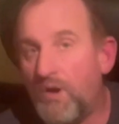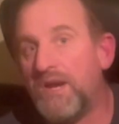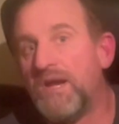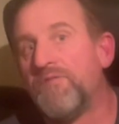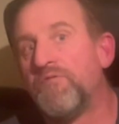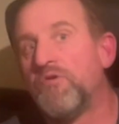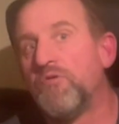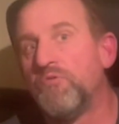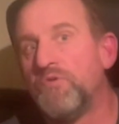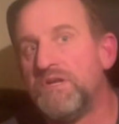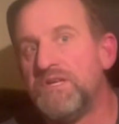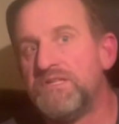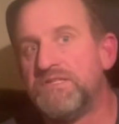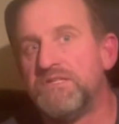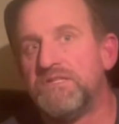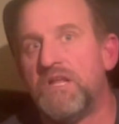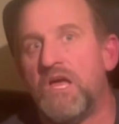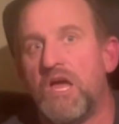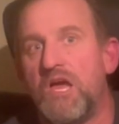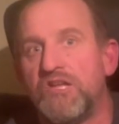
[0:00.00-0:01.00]
for whatever
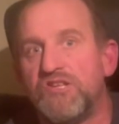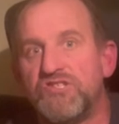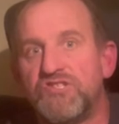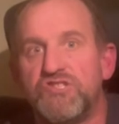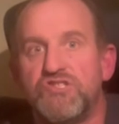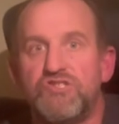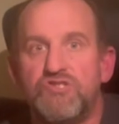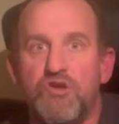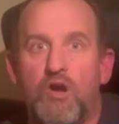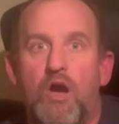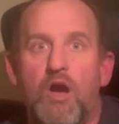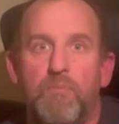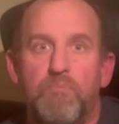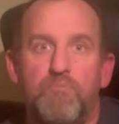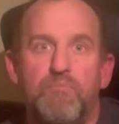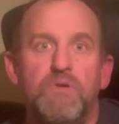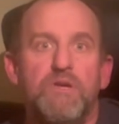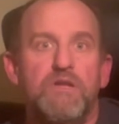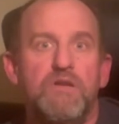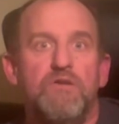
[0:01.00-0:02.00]
reason,
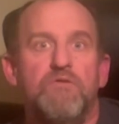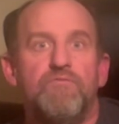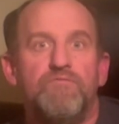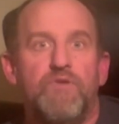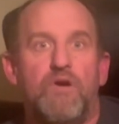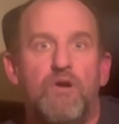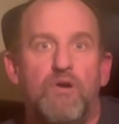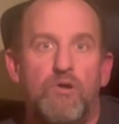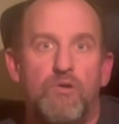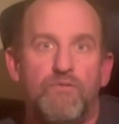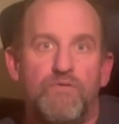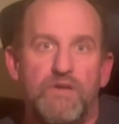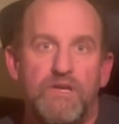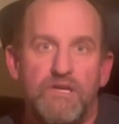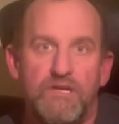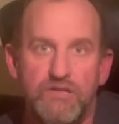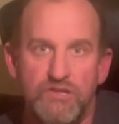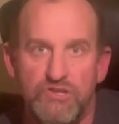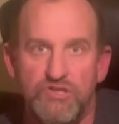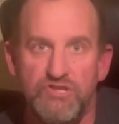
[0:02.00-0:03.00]
stopped being
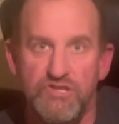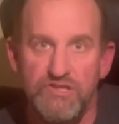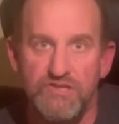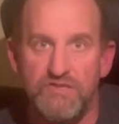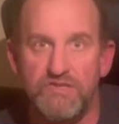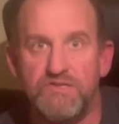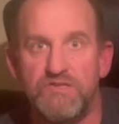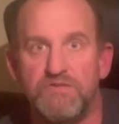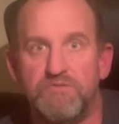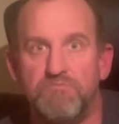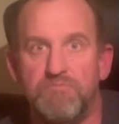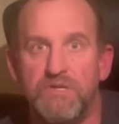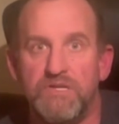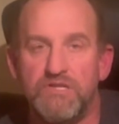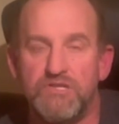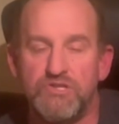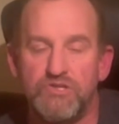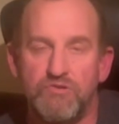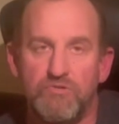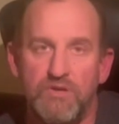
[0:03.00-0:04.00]
involved in
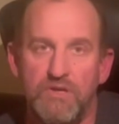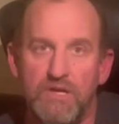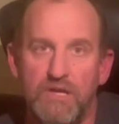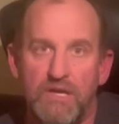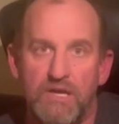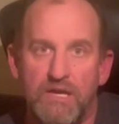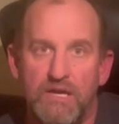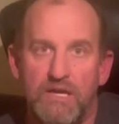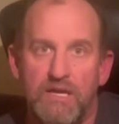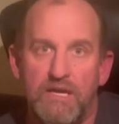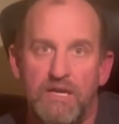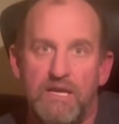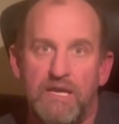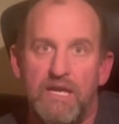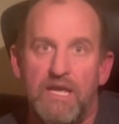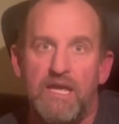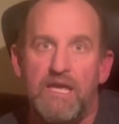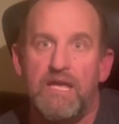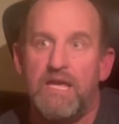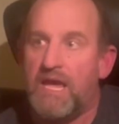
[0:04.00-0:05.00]
Jesus' ministry,
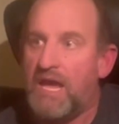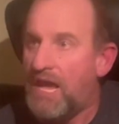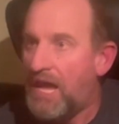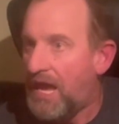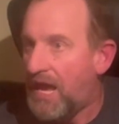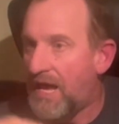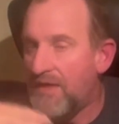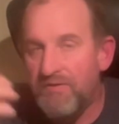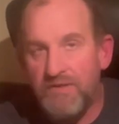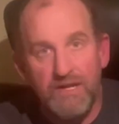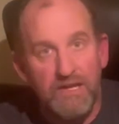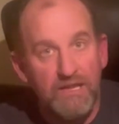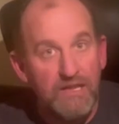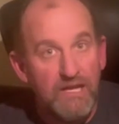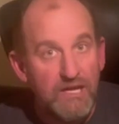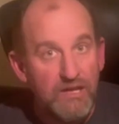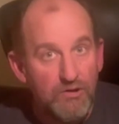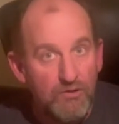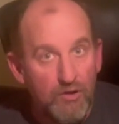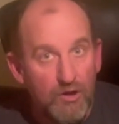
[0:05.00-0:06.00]

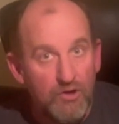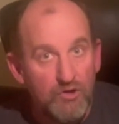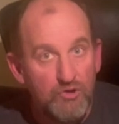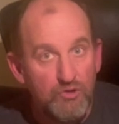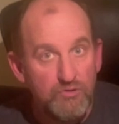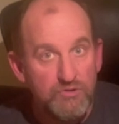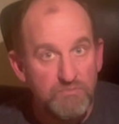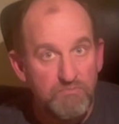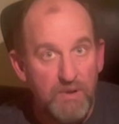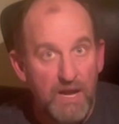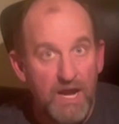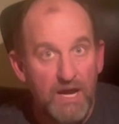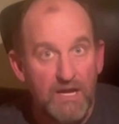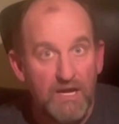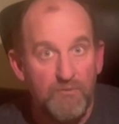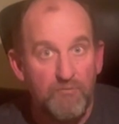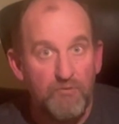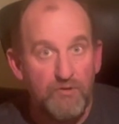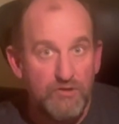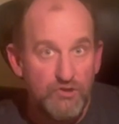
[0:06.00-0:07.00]
and then later on goes
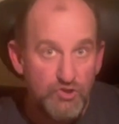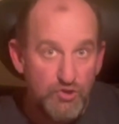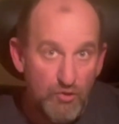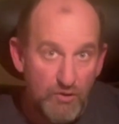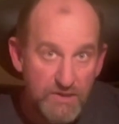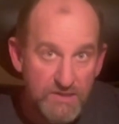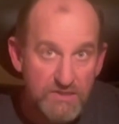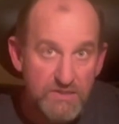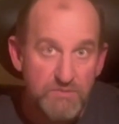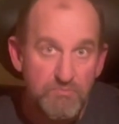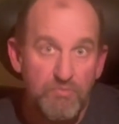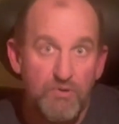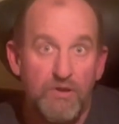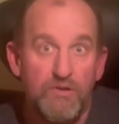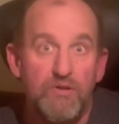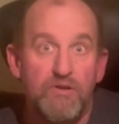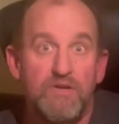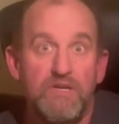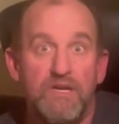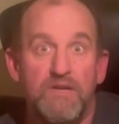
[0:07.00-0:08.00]
back up and joins
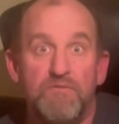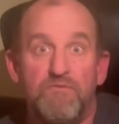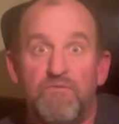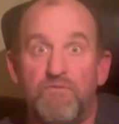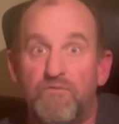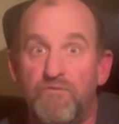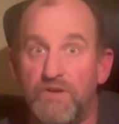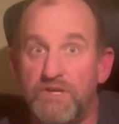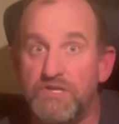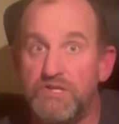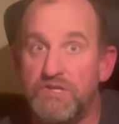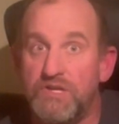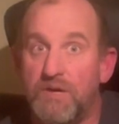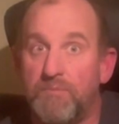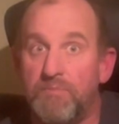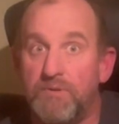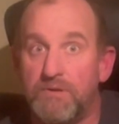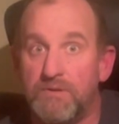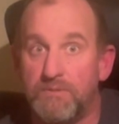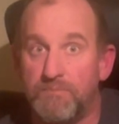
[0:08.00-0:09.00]
his brother again
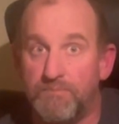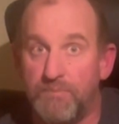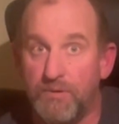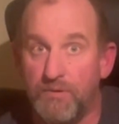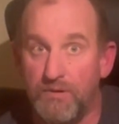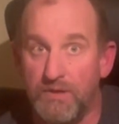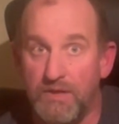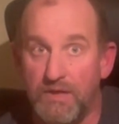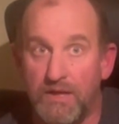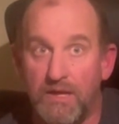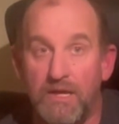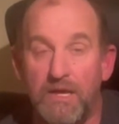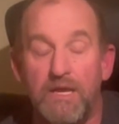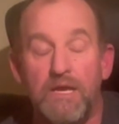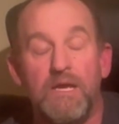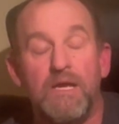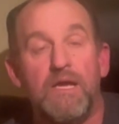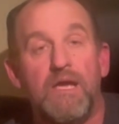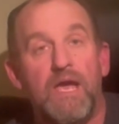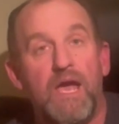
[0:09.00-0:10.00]
fishing up in
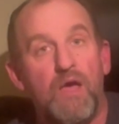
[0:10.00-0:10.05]
Capernaum.